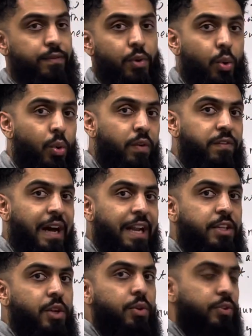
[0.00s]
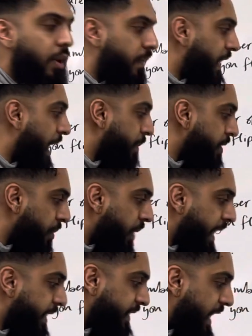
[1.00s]
for all values of capital
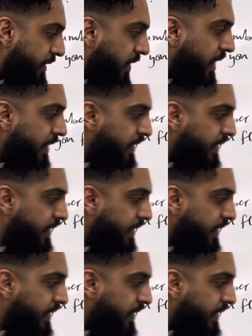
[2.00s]
X, as you can